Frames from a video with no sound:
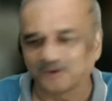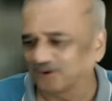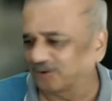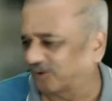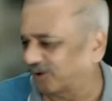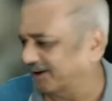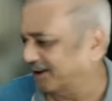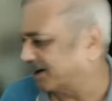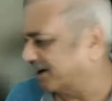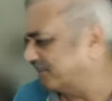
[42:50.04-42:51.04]
You hold
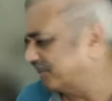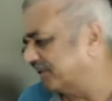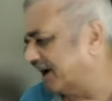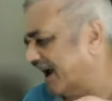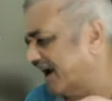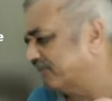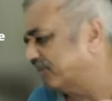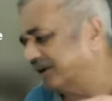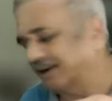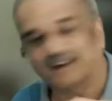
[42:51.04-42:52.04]
the cup and
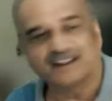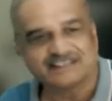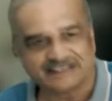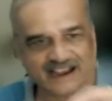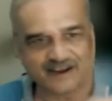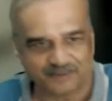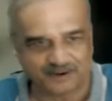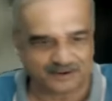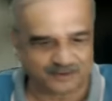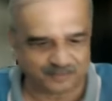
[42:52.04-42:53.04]
put it inside.
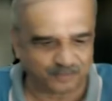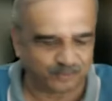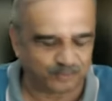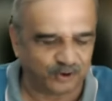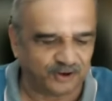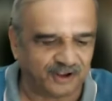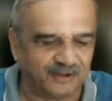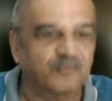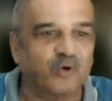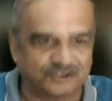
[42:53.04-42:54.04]
Put the
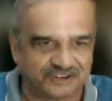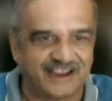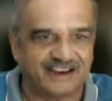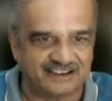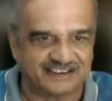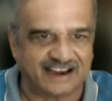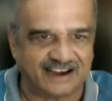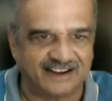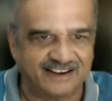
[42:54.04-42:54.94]
moksha inside.